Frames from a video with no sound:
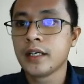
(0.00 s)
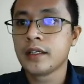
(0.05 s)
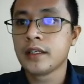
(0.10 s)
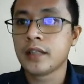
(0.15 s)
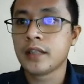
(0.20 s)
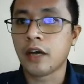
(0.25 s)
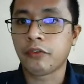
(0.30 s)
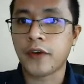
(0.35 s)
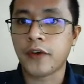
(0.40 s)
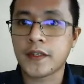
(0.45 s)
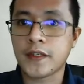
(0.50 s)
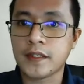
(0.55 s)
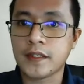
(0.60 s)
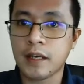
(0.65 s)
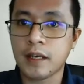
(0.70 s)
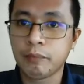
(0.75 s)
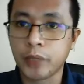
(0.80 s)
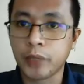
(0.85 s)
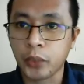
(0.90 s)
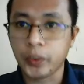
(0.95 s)
Now, for
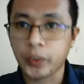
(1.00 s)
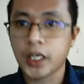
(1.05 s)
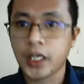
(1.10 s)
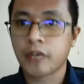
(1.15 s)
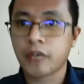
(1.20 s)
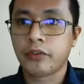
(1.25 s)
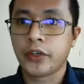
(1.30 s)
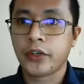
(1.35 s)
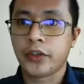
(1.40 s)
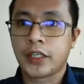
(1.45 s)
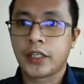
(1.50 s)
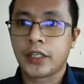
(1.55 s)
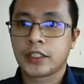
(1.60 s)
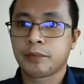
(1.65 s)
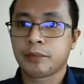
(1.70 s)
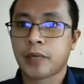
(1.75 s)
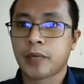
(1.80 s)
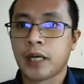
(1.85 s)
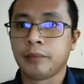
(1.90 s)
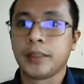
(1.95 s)
example, we have here this
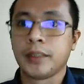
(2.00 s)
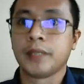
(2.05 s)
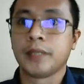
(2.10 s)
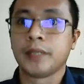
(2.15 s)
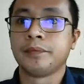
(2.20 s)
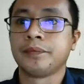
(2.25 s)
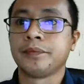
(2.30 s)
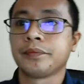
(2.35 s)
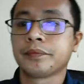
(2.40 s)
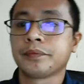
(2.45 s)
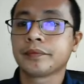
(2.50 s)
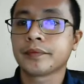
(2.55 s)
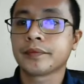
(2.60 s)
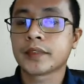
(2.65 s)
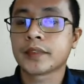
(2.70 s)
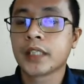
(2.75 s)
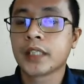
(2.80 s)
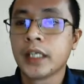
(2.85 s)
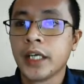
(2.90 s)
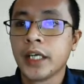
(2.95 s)
problem.
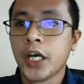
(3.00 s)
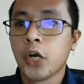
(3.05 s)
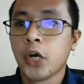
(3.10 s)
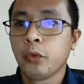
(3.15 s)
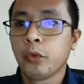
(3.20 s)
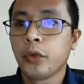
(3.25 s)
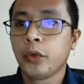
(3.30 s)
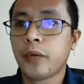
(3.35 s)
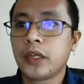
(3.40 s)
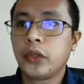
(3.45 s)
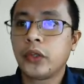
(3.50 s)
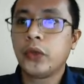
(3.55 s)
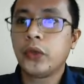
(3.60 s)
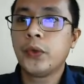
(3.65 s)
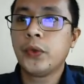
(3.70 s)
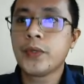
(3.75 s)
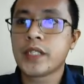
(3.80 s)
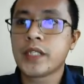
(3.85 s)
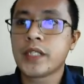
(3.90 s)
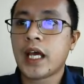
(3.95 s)
We want to
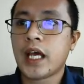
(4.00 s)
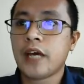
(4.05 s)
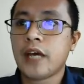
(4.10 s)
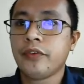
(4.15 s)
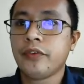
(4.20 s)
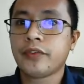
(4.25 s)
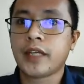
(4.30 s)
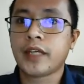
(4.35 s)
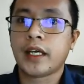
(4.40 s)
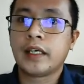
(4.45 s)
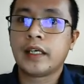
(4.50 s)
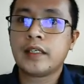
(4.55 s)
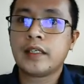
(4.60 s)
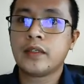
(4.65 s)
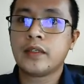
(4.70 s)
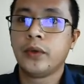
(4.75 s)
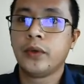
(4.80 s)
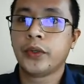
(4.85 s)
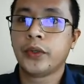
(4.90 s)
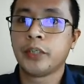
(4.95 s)
use an f-test to
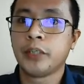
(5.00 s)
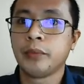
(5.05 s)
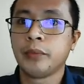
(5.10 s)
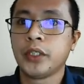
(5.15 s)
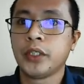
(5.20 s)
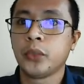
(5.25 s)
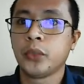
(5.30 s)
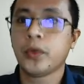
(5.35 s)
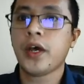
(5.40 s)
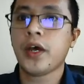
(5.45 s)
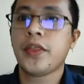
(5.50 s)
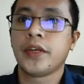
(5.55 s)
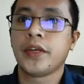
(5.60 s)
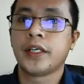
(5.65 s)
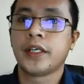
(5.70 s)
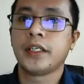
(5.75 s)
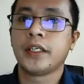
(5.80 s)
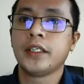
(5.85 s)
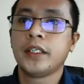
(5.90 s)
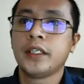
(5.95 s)
determine
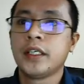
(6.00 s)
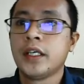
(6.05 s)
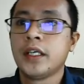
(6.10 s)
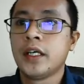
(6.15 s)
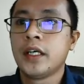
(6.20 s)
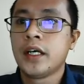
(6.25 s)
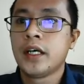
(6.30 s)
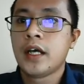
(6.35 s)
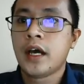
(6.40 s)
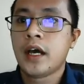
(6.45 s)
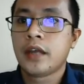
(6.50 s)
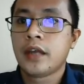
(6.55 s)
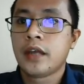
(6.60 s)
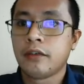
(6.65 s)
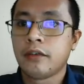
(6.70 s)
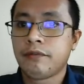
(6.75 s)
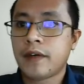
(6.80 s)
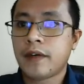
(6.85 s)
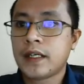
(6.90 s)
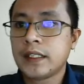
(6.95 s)
whether the
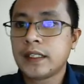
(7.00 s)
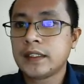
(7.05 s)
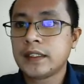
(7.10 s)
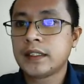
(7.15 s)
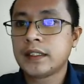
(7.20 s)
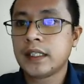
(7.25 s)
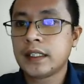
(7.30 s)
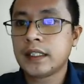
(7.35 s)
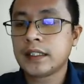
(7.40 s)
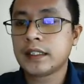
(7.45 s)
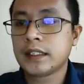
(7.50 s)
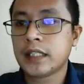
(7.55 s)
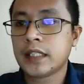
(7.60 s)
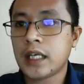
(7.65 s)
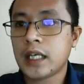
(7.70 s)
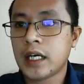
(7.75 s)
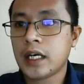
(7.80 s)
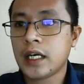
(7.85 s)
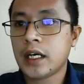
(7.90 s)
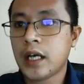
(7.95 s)
variances
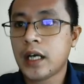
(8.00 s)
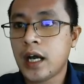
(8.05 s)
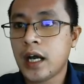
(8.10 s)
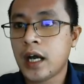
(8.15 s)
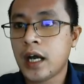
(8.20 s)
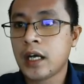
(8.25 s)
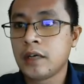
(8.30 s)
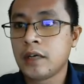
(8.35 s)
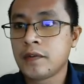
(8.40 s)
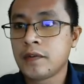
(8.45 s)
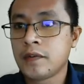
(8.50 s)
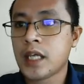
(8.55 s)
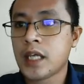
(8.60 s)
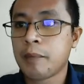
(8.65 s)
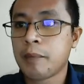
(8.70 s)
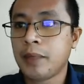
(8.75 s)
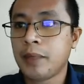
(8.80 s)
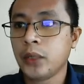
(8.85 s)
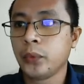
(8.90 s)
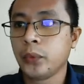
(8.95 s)
of
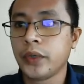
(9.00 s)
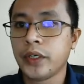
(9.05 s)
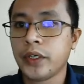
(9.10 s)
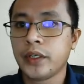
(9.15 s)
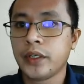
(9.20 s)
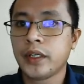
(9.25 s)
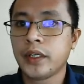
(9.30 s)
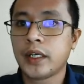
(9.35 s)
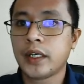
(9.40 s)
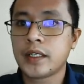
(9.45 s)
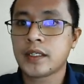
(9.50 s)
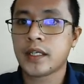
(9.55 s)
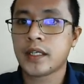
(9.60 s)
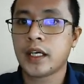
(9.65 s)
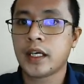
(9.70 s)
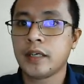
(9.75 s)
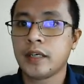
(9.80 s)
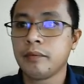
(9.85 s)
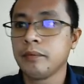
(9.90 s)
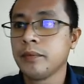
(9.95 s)
sepal width is the
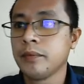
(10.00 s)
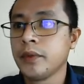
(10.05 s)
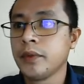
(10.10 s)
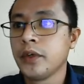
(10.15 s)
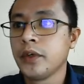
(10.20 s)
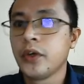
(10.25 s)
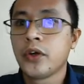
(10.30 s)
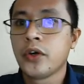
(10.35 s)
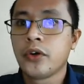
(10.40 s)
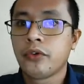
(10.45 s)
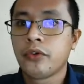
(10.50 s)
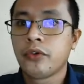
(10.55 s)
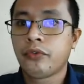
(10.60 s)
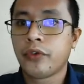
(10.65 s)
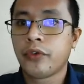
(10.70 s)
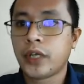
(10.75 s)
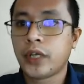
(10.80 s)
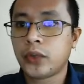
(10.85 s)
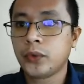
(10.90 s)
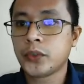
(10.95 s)
same for
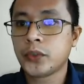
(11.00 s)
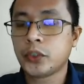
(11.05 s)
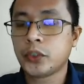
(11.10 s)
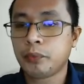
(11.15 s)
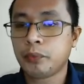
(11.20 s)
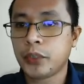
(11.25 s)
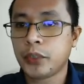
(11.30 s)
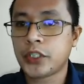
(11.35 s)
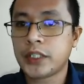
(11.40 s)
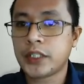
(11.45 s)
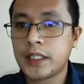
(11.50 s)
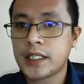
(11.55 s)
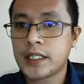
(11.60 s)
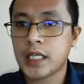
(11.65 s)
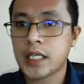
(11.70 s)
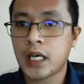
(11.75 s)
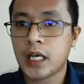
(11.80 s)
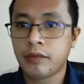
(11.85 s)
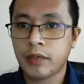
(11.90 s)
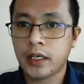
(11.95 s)
the two species
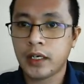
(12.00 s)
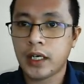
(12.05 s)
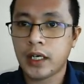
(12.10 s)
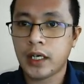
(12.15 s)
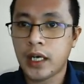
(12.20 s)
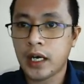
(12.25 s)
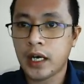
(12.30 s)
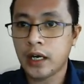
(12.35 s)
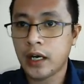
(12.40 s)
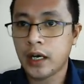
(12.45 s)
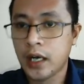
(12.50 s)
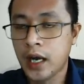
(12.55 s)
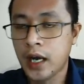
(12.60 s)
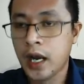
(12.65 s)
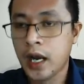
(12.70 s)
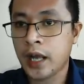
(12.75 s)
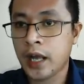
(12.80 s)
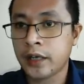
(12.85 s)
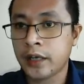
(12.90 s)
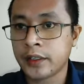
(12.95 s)
of
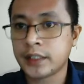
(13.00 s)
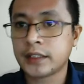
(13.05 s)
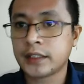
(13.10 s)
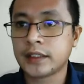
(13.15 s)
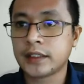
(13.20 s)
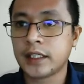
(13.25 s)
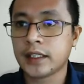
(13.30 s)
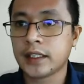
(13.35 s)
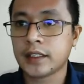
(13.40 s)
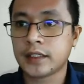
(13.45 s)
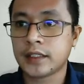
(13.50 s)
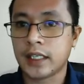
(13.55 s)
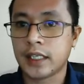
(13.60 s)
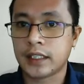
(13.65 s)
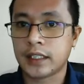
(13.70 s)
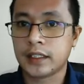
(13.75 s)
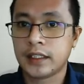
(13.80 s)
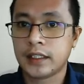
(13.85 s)
iris dataset.